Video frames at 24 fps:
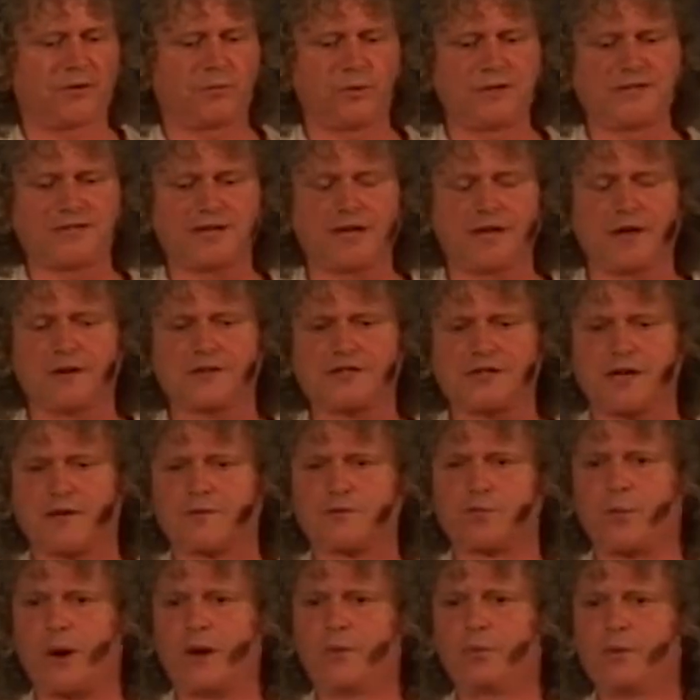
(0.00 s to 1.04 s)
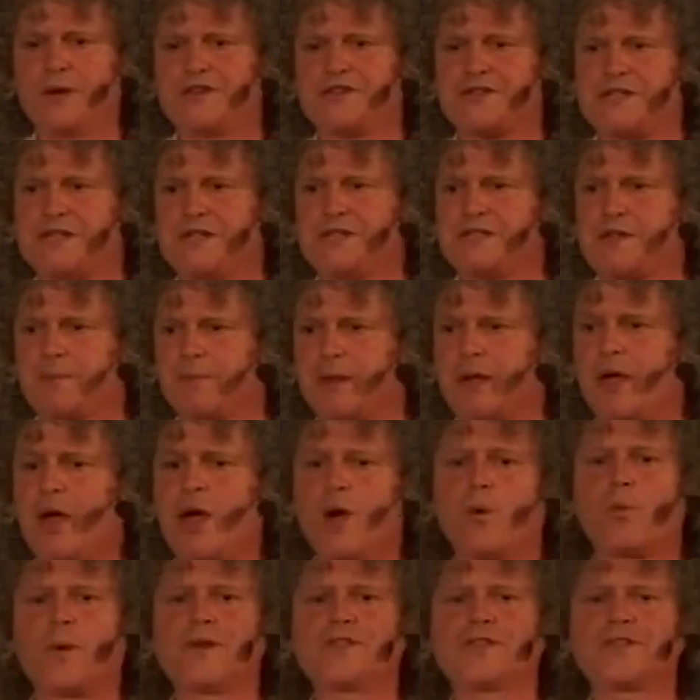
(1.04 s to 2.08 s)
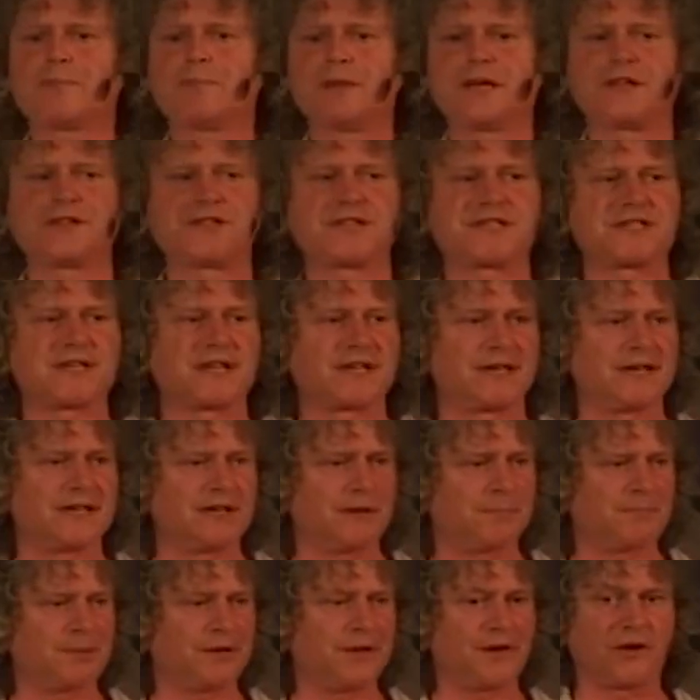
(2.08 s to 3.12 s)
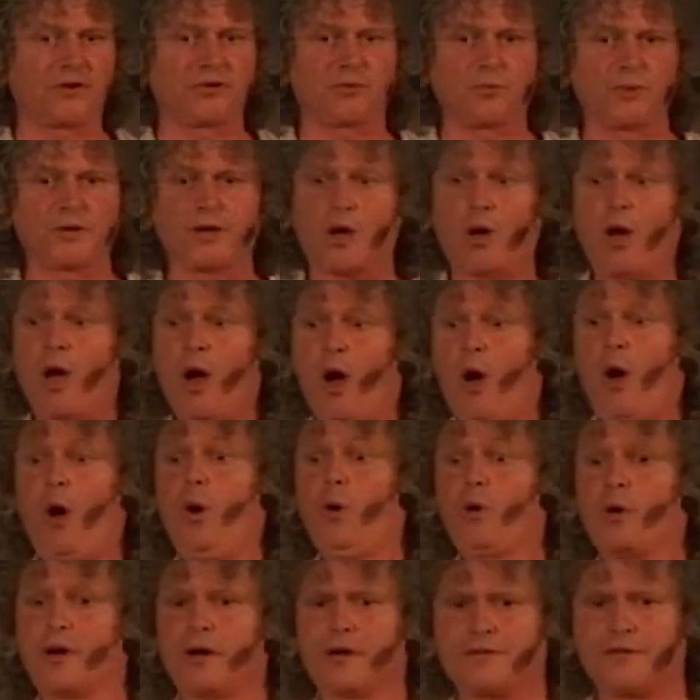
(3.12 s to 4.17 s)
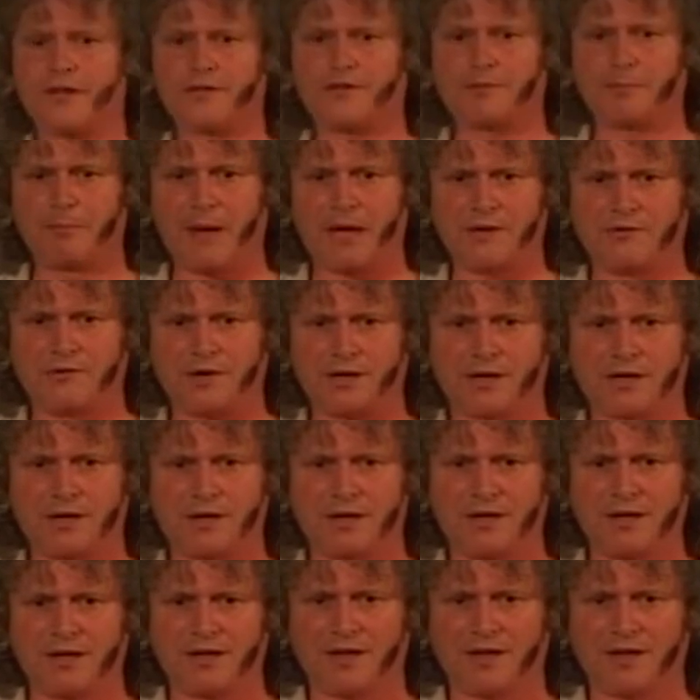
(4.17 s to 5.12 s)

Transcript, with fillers: And we say ourselves, when we see something, when something suddenly appears, we go, oh, that's magic.